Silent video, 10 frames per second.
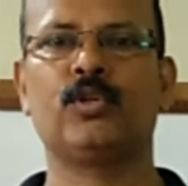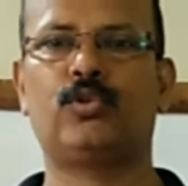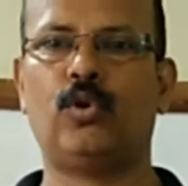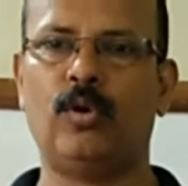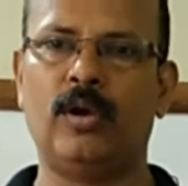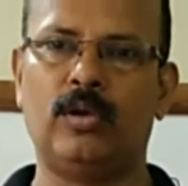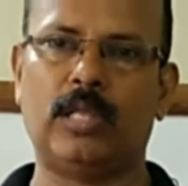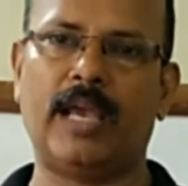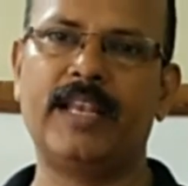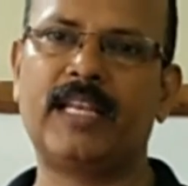So
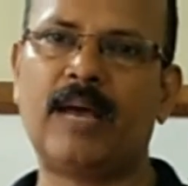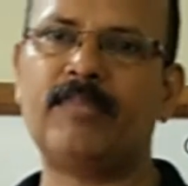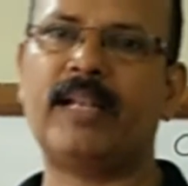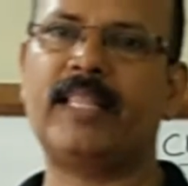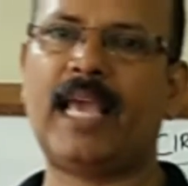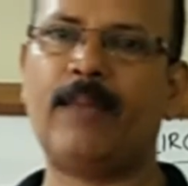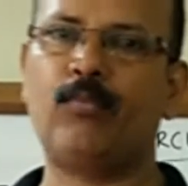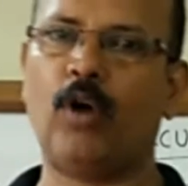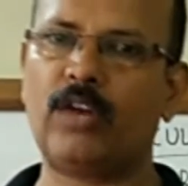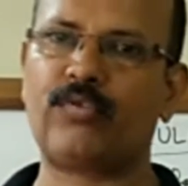the income that they
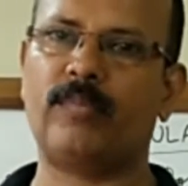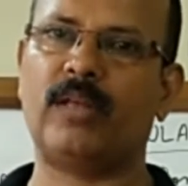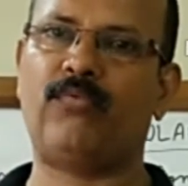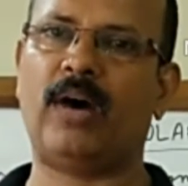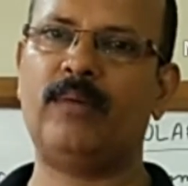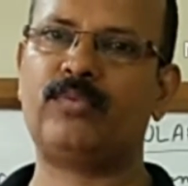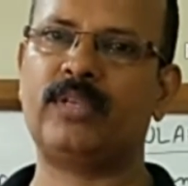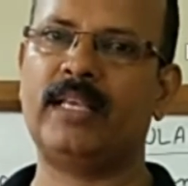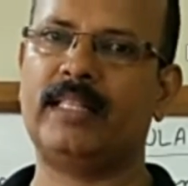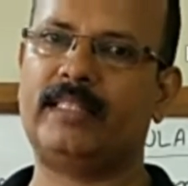have got from the
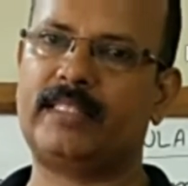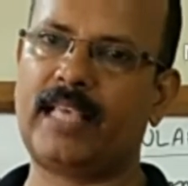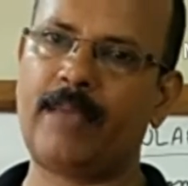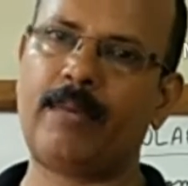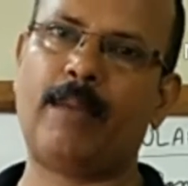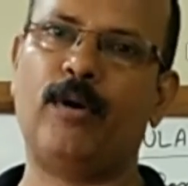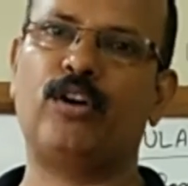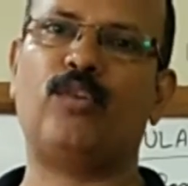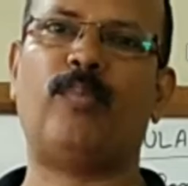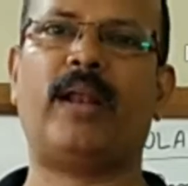farms, same
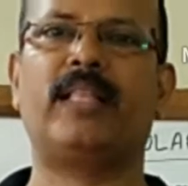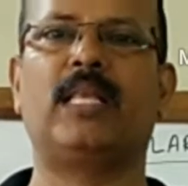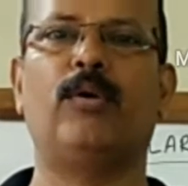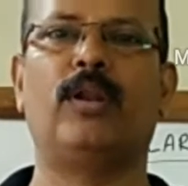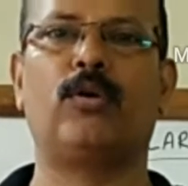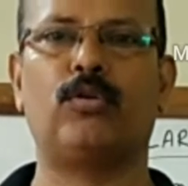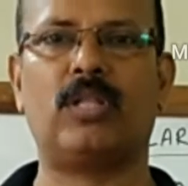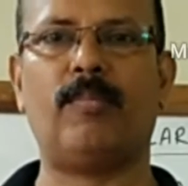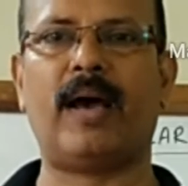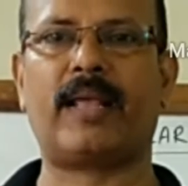amount of money they will go to
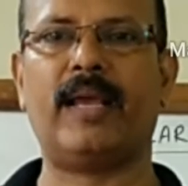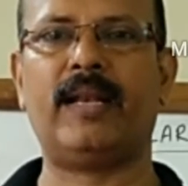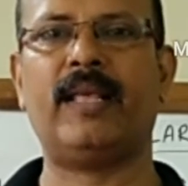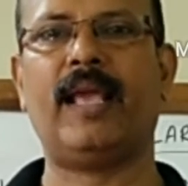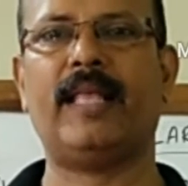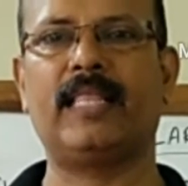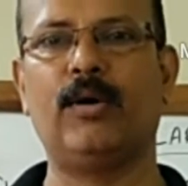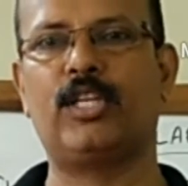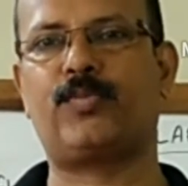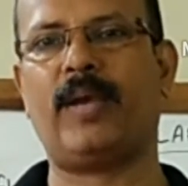the market and they
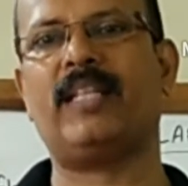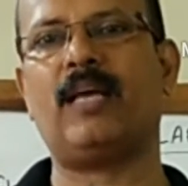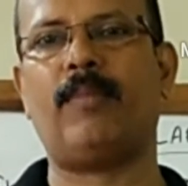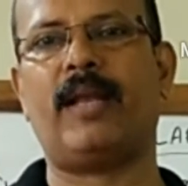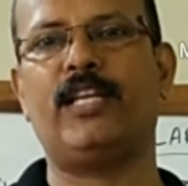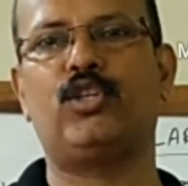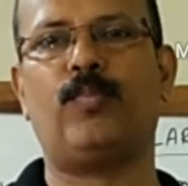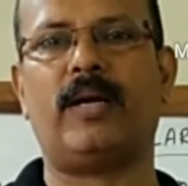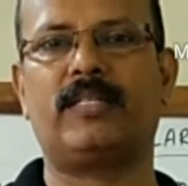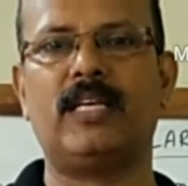will spend the money to
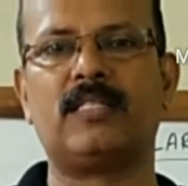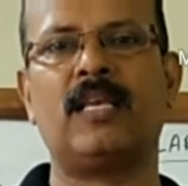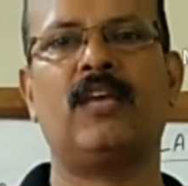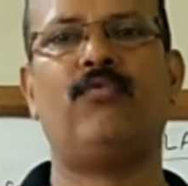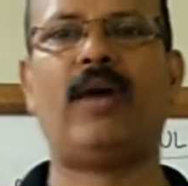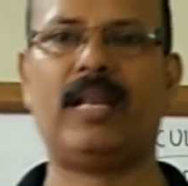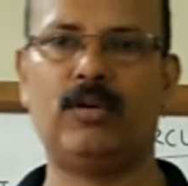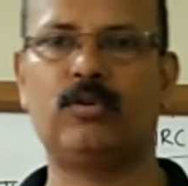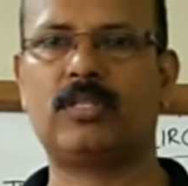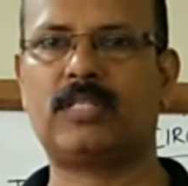purchase
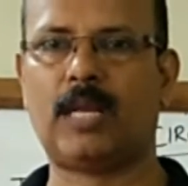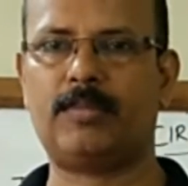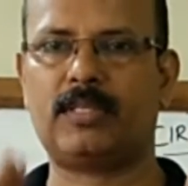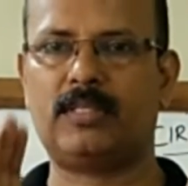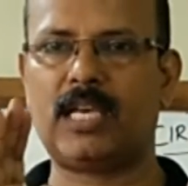final goods and services.